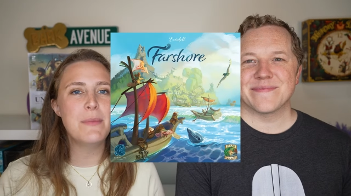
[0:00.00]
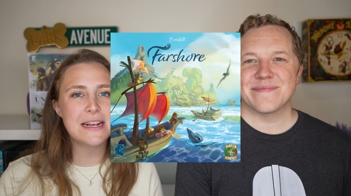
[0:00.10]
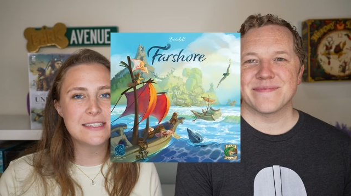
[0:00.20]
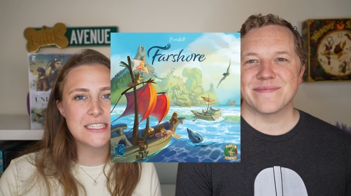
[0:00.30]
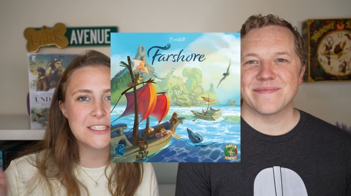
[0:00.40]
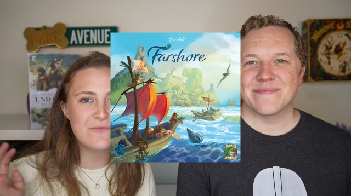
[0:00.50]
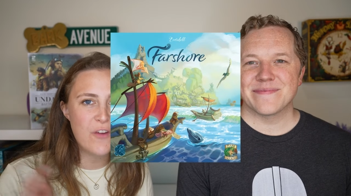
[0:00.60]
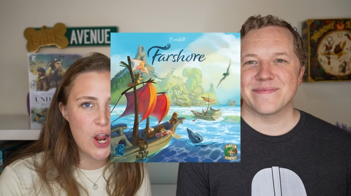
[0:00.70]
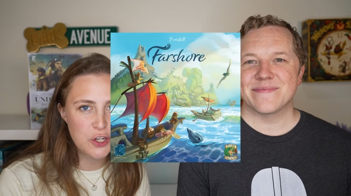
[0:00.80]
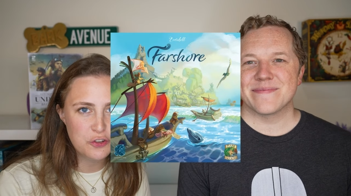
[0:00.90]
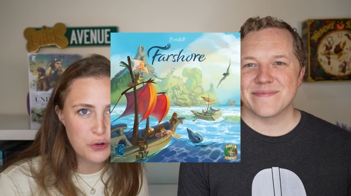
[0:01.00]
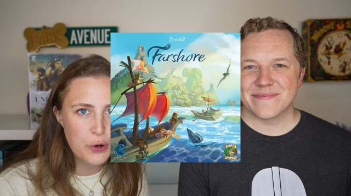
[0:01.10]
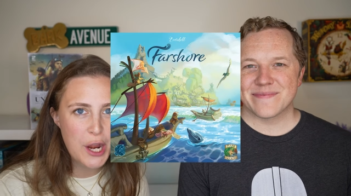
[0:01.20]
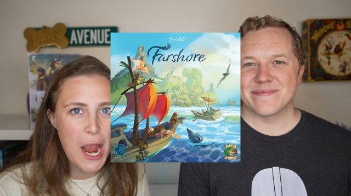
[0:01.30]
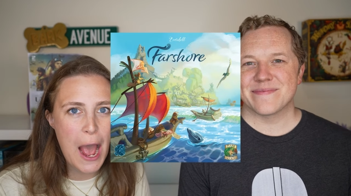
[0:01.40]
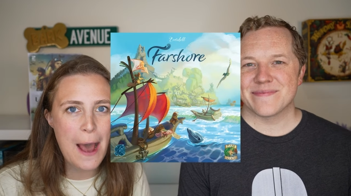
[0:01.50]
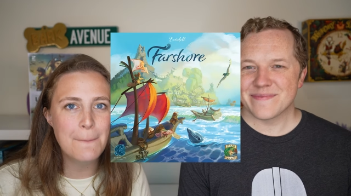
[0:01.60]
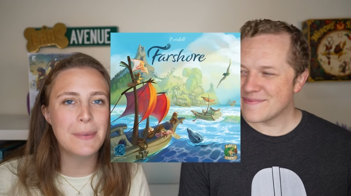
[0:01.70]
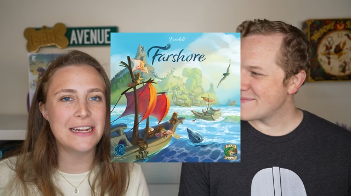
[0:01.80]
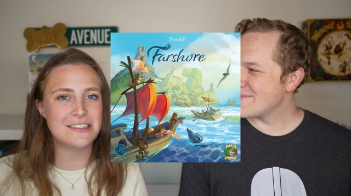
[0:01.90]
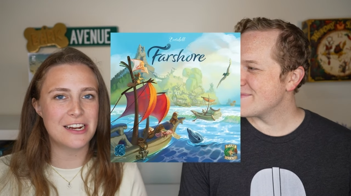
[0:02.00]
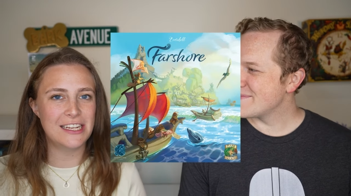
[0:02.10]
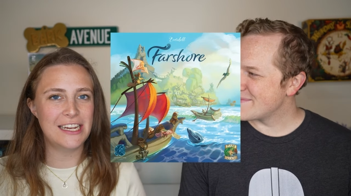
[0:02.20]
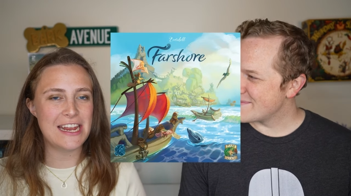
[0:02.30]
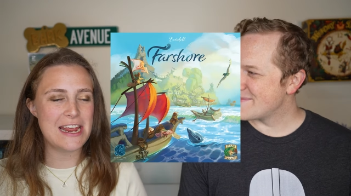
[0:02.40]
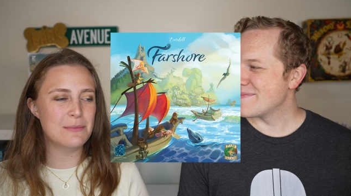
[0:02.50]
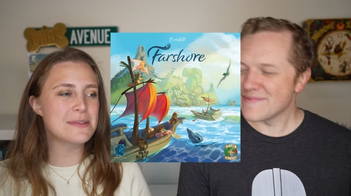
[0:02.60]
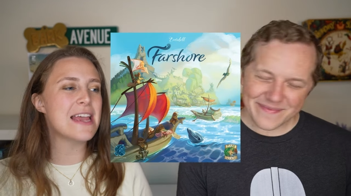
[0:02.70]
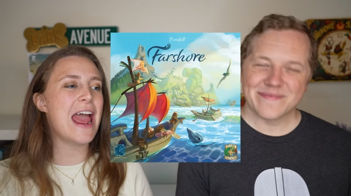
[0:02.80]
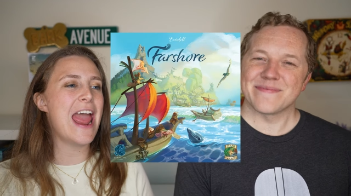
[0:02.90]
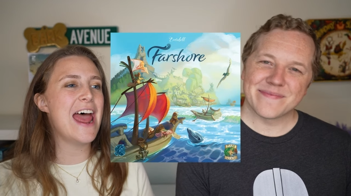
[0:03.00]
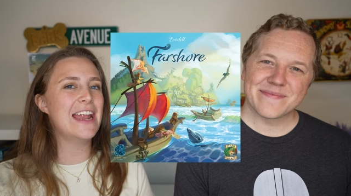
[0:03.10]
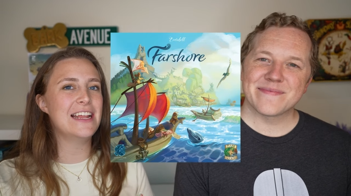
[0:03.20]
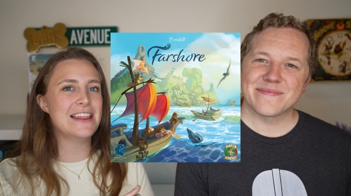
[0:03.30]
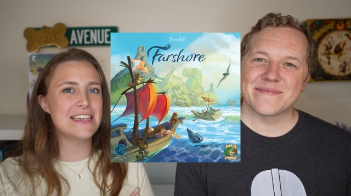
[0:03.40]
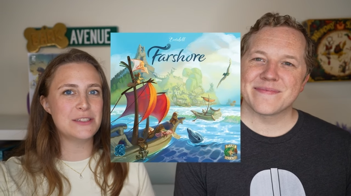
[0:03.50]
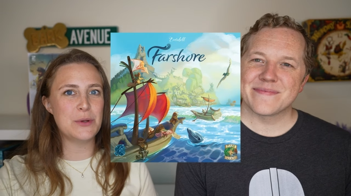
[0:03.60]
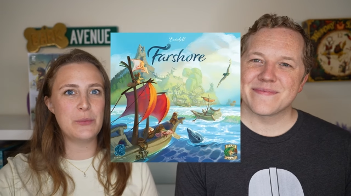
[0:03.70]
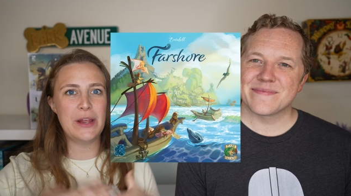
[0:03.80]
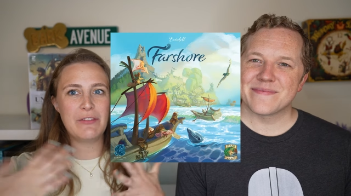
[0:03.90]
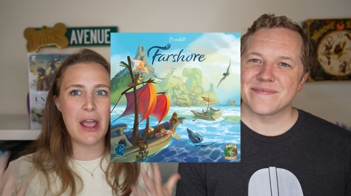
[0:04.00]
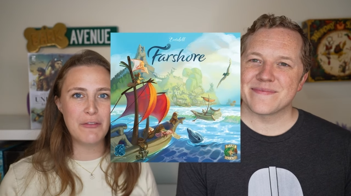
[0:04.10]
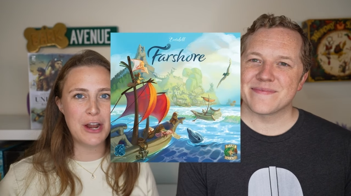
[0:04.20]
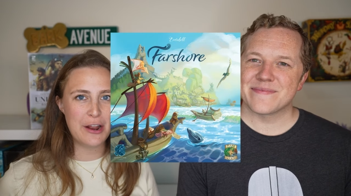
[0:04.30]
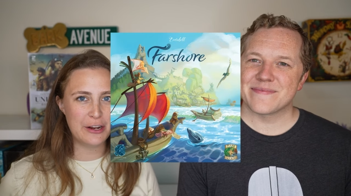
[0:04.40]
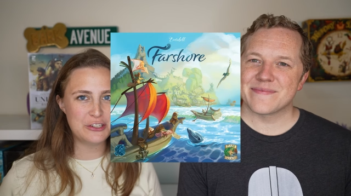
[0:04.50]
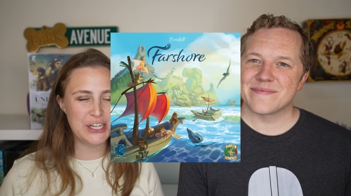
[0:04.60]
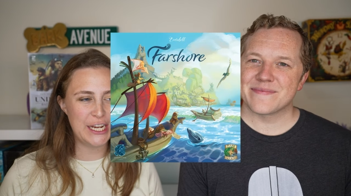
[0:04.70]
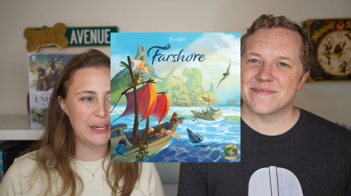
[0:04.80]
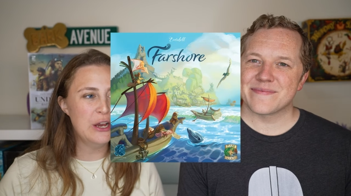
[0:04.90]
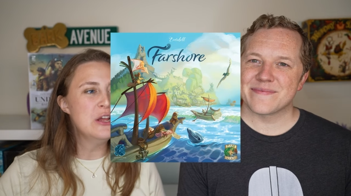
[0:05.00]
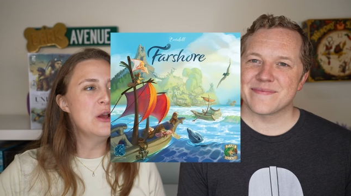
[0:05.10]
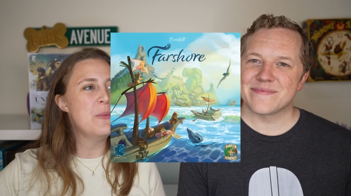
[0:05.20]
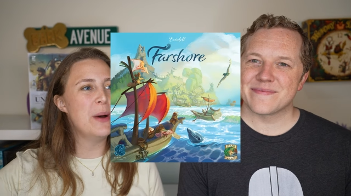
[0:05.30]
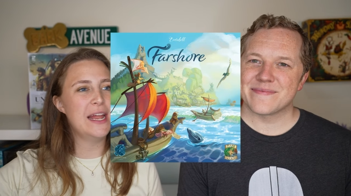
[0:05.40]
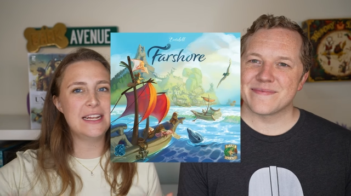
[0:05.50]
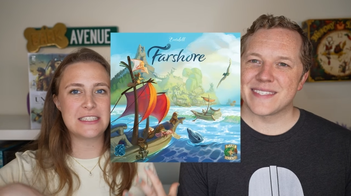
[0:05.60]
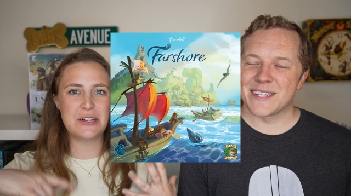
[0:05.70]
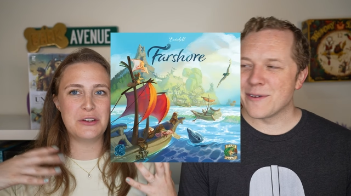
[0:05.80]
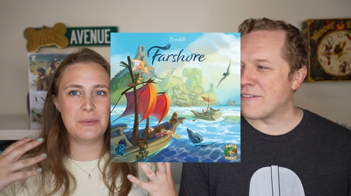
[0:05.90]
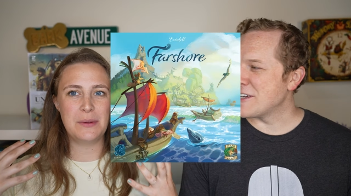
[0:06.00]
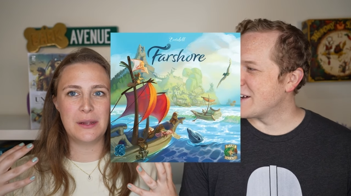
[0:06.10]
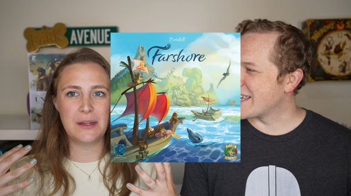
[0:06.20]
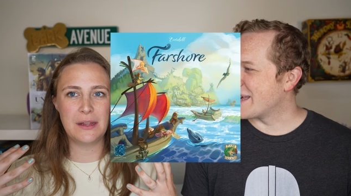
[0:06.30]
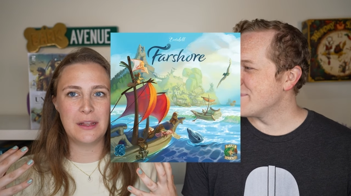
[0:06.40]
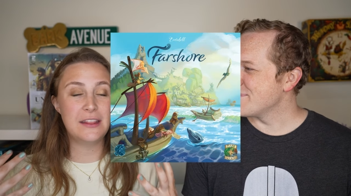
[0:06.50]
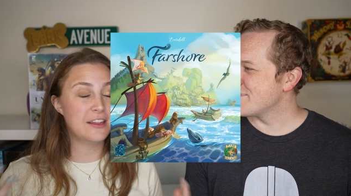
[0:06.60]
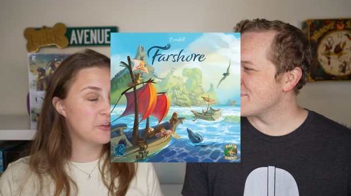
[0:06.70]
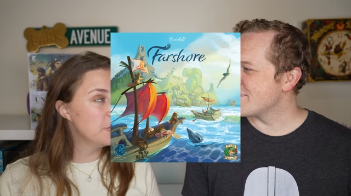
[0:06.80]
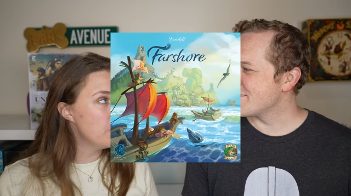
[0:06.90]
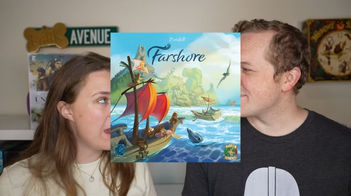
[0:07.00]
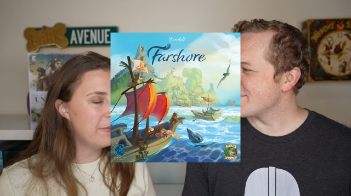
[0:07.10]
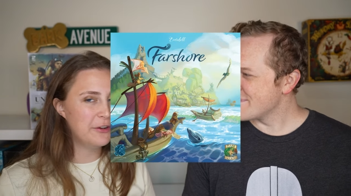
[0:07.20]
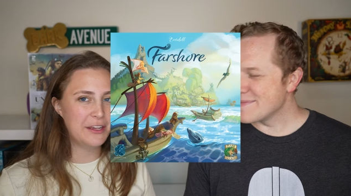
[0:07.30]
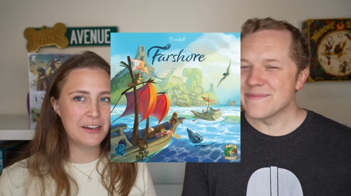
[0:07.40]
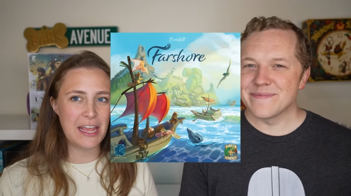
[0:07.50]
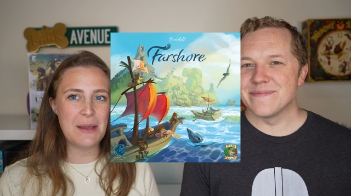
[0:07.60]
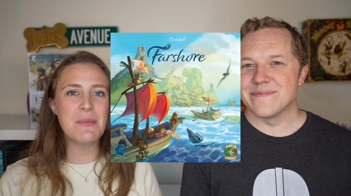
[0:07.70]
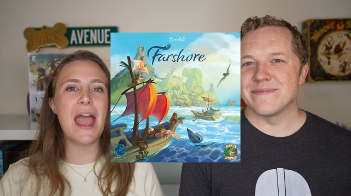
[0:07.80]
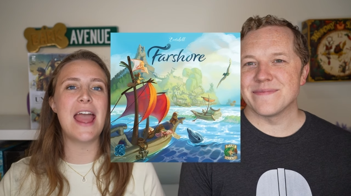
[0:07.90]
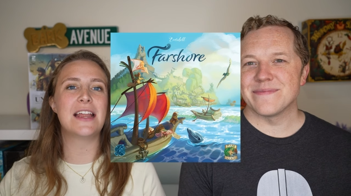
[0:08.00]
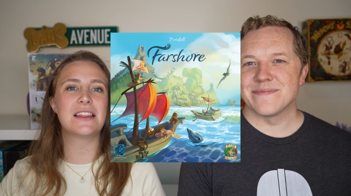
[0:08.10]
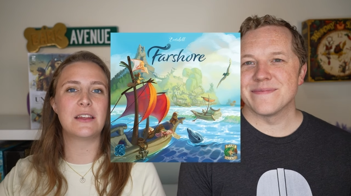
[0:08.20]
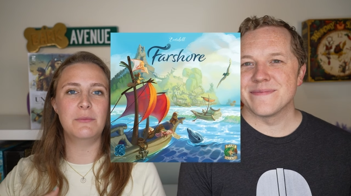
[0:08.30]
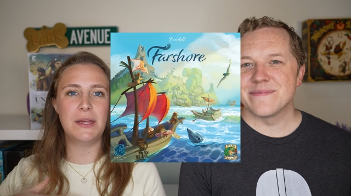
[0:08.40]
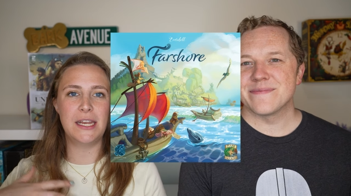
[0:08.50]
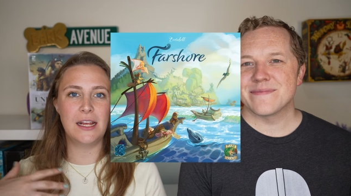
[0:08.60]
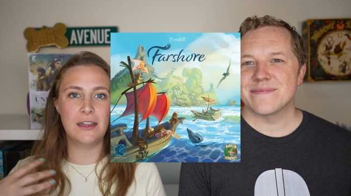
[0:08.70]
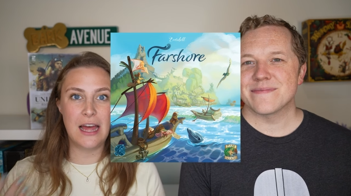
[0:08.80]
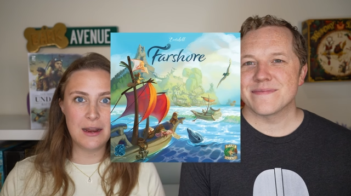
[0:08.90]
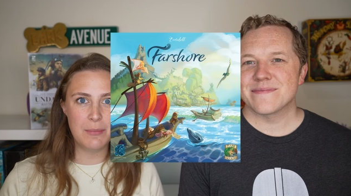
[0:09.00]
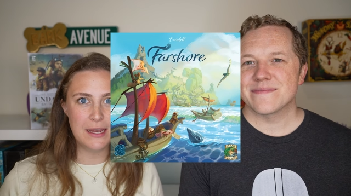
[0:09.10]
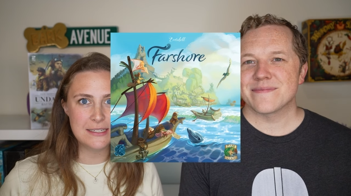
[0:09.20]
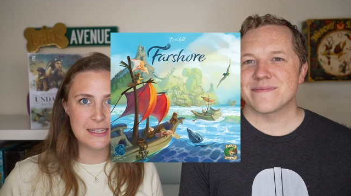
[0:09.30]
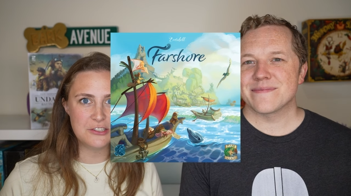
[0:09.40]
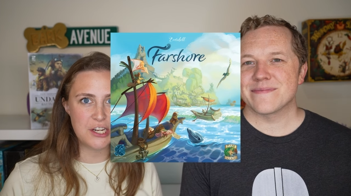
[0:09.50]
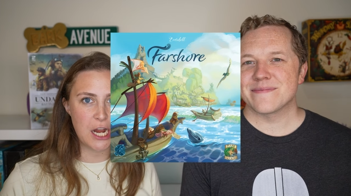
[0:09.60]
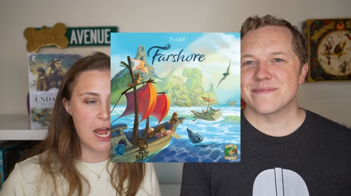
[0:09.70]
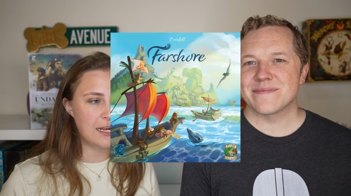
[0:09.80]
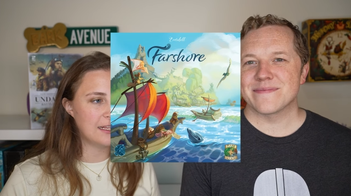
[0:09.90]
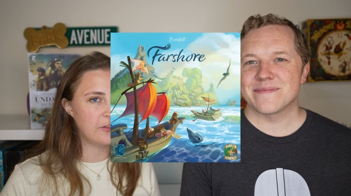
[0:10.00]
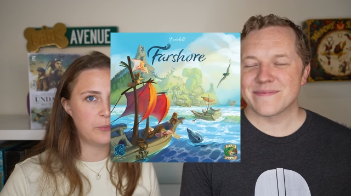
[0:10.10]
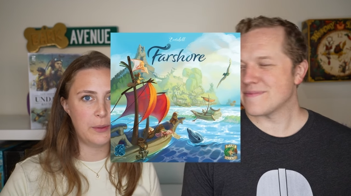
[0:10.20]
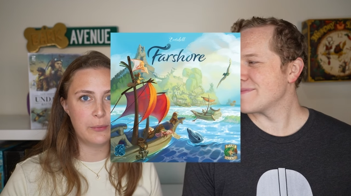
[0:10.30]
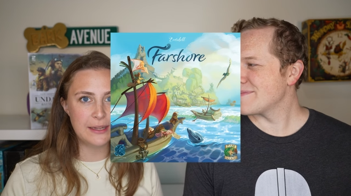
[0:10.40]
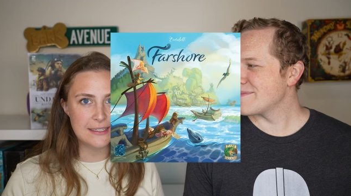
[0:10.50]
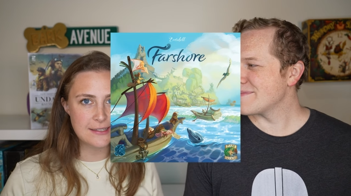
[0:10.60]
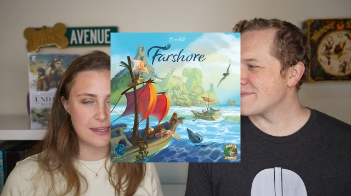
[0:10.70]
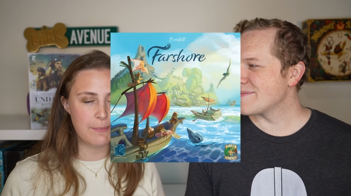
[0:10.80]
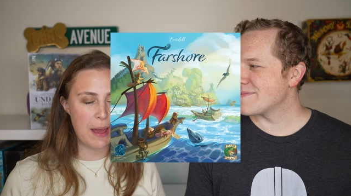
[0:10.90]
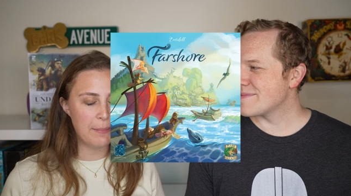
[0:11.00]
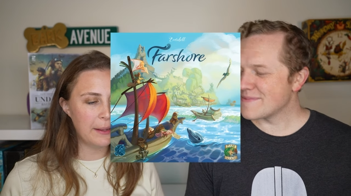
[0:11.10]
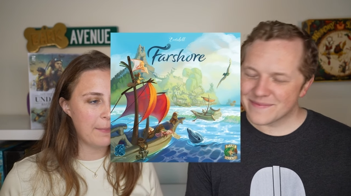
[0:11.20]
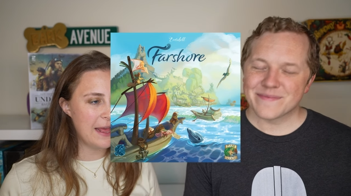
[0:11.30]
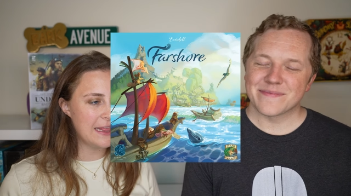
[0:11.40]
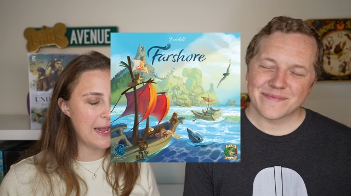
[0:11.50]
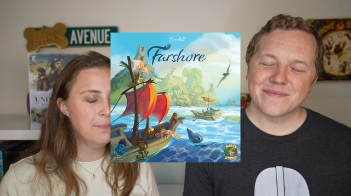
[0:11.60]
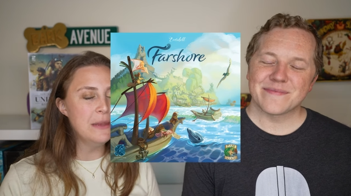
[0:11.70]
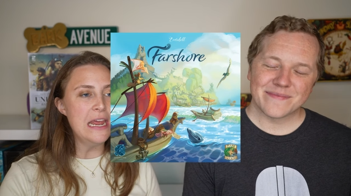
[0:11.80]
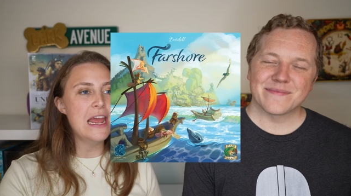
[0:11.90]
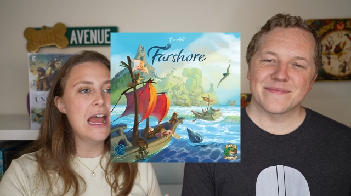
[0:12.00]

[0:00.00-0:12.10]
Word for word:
Speaker 1: next is Far Shore um, by Starling Games, and this one we have covered on our channel, but it's, it's going a new to, Everdell game. It's just a new Everdell game, mm-hmm. and it's going to be getting a lot of buzz at Gen Con because it will be released to the public by then.